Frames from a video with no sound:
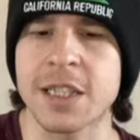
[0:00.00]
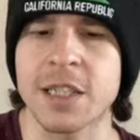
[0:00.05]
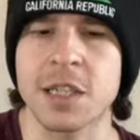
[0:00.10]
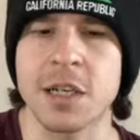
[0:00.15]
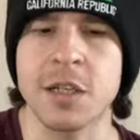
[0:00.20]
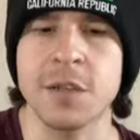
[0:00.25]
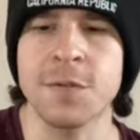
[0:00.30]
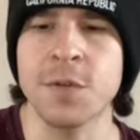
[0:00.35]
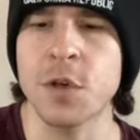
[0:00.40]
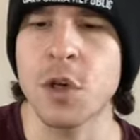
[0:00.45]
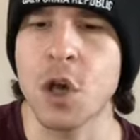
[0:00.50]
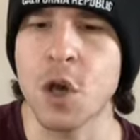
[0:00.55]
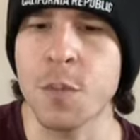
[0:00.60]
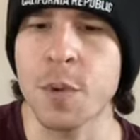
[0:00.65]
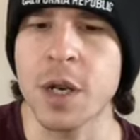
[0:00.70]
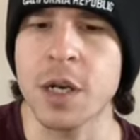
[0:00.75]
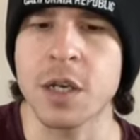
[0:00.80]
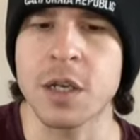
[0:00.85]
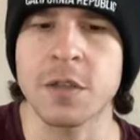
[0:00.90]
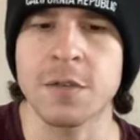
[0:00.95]
it does feel
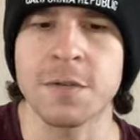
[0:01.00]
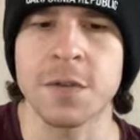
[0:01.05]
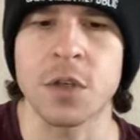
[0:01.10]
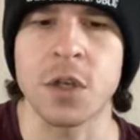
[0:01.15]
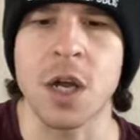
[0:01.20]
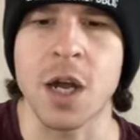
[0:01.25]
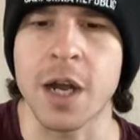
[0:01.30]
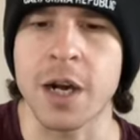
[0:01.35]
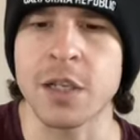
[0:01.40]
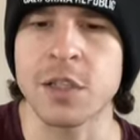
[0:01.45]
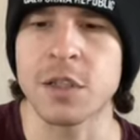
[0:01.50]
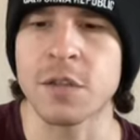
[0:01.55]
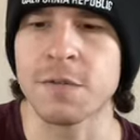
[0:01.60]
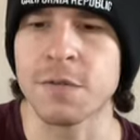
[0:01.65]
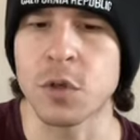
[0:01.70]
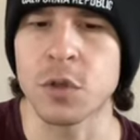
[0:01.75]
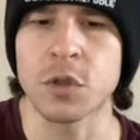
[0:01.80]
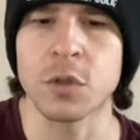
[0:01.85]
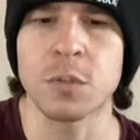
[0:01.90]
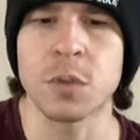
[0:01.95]
open, it does feel honest and
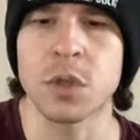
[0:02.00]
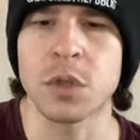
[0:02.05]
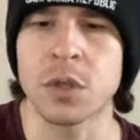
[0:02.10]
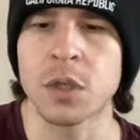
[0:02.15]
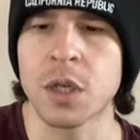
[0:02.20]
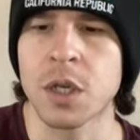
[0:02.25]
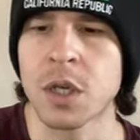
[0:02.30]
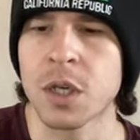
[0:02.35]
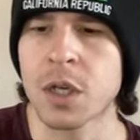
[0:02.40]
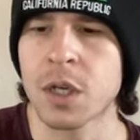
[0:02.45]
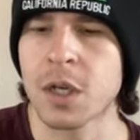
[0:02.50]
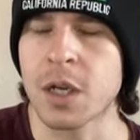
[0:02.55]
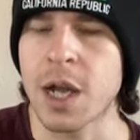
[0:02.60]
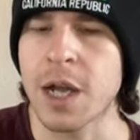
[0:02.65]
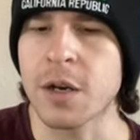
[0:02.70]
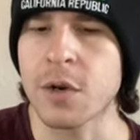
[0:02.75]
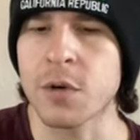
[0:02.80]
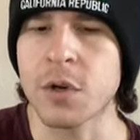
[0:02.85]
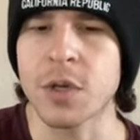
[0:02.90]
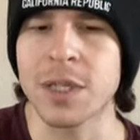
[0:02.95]
vulnerable.
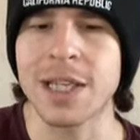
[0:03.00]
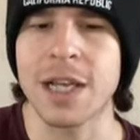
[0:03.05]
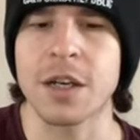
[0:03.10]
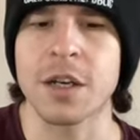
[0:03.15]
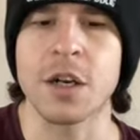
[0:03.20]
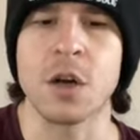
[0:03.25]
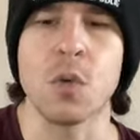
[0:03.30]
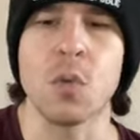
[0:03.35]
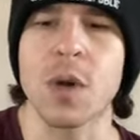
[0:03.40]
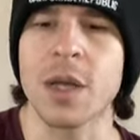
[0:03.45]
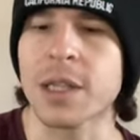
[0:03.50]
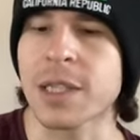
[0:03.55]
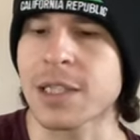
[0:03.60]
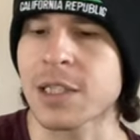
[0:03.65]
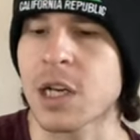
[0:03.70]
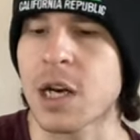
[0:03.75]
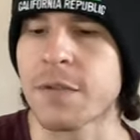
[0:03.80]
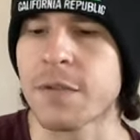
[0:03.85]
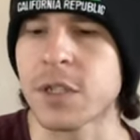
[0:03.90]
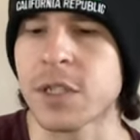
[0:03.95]
I don't exactly know what this
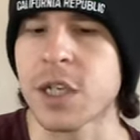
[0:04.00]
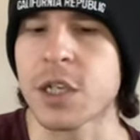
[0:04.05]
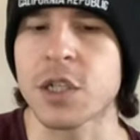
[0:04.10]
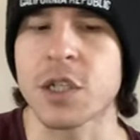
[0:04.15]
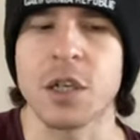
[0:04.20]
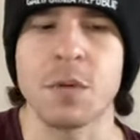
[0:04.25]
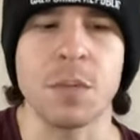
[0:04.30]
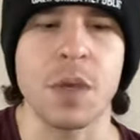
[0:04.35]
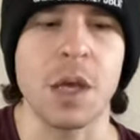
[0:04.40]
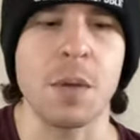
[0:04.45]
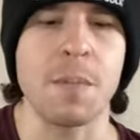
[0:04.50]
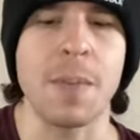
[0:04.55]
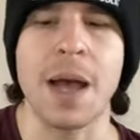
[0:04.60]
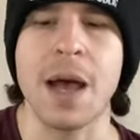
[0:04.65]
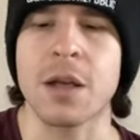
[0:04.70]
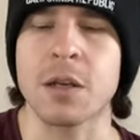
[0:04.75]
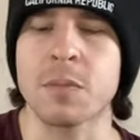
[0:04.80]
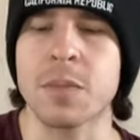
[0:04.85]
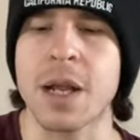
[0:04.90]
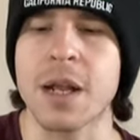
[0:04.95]
conversation could be
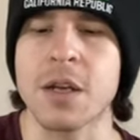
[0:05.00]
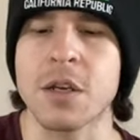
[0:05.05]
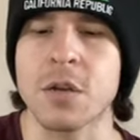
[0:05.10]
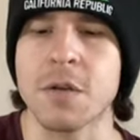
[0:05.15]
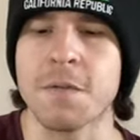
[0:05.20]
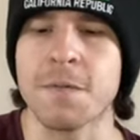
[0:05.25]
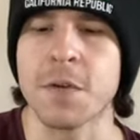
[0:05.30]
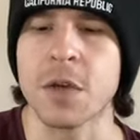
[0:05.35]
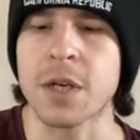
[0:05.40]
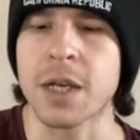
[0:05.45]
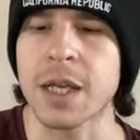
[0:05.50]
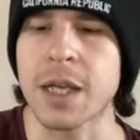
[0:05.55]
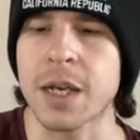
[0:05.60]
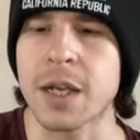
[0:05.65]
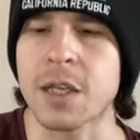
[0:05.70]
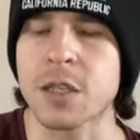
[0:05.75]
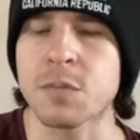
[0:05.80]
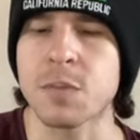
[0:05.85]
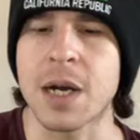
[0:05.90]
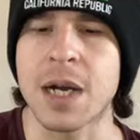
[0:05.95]
about, but I do feel like it
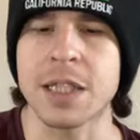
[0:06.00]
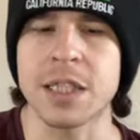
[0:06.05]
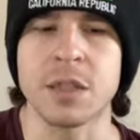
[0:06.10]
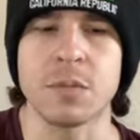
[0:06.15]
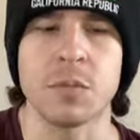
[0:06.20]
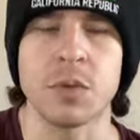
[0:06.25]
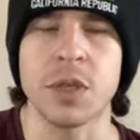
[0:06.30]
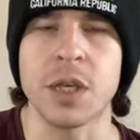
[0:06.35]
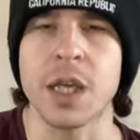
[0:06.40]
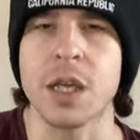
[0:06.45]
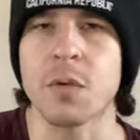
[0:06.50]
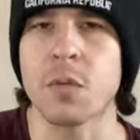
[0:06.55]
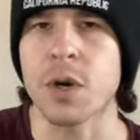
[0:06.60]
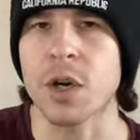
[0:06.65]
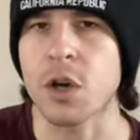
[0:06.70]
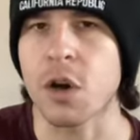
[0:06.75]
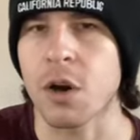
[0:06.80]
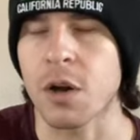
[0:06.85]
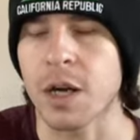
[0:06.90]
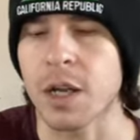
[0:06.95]
is possibly
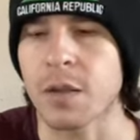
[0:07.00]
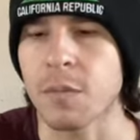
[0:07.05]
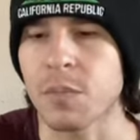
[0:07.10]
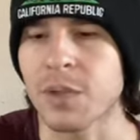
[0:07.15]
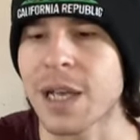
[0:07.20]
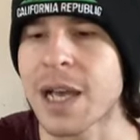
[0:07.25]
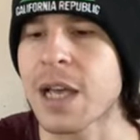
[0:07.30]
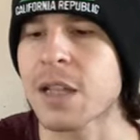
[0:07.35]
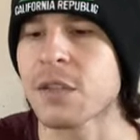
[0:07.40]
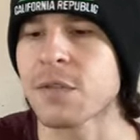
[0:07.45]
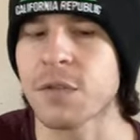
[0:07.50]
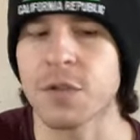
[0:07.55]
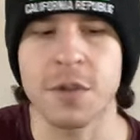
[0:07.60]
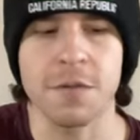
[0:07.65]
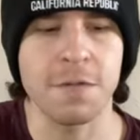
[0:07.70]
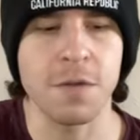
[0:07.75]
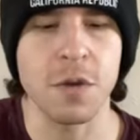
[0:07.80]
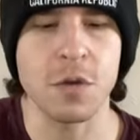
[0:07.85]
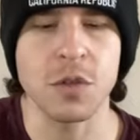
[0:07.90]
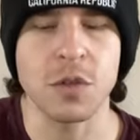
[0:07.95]
regarding plans for the
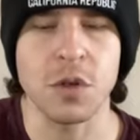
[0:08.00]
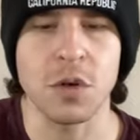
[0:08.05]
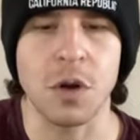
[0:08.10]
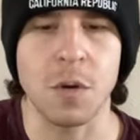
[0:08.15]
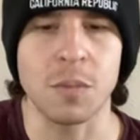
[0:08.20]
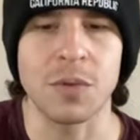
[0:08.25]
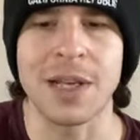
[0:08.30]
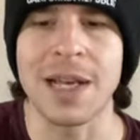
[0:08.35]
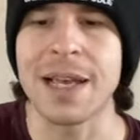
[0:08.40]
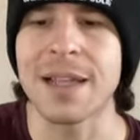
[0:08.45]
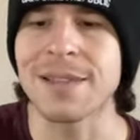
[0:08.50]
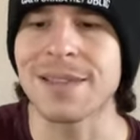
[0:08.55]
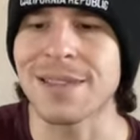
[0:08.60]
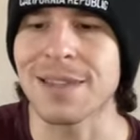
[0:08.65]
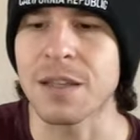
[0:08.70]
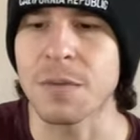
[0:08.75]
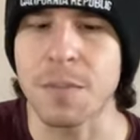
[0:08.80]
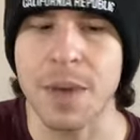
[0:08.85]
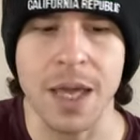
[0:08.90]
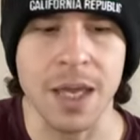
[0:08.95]
future or plans
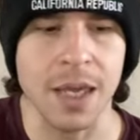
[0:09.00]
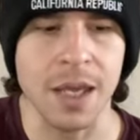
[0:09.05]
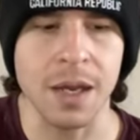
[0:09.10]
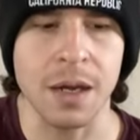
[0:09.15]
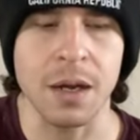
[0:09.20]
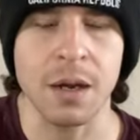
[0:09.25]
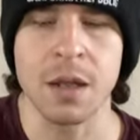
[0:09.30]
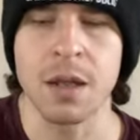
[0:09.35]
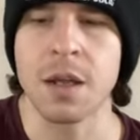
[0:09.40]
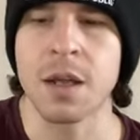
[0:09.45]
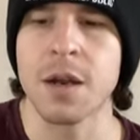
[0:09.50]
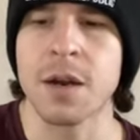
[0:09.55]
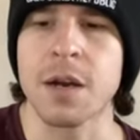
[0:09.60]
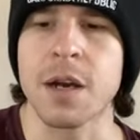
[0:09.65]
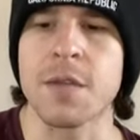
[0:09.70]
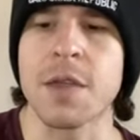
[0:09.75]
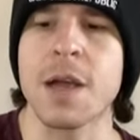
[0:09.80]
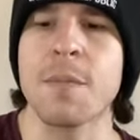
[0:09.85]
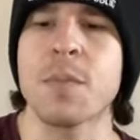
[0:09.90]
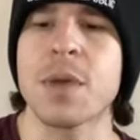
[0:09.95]
in the making.
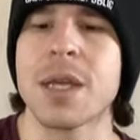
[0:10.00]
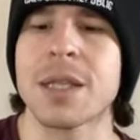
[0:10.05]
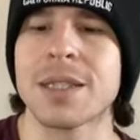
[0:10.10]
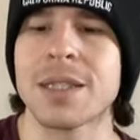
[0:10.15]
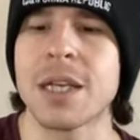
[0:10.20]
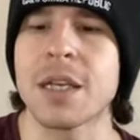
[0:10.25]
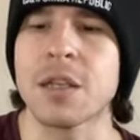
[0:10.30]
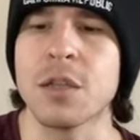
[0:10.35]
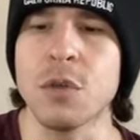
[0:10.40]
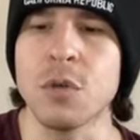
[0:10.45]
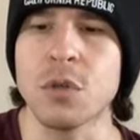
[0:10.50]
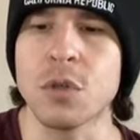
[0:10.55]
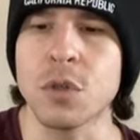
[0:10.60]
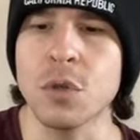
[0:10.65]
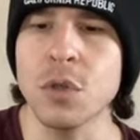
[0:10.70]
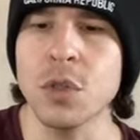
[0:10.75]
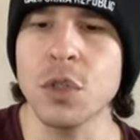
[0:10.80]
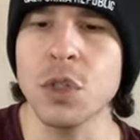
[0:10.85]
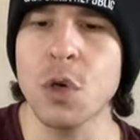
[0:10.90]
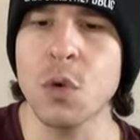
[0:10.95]
Now, that being said, you
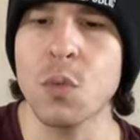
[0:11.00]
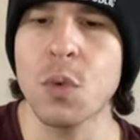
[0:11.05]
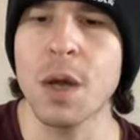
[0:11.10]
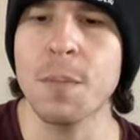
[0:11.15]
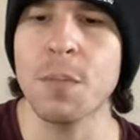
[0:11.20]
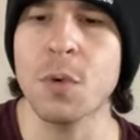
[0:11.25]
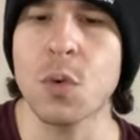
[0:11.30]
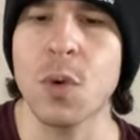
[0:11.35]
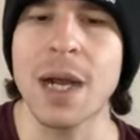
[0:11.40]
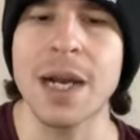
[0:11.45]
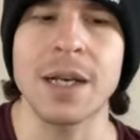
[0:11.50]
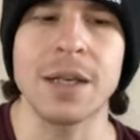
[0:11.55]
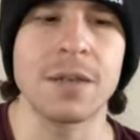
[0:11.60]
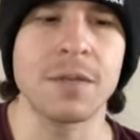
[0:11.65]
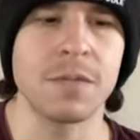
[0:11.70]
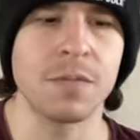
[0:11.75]
do show up quite